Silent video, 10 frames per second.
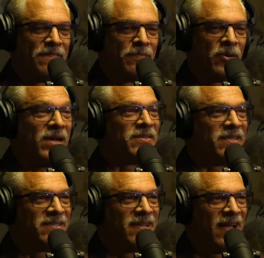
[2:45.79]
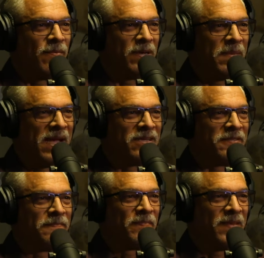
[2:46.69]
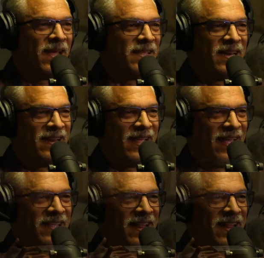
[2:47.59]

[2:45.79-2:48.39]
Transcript: presence, I would imagine. And then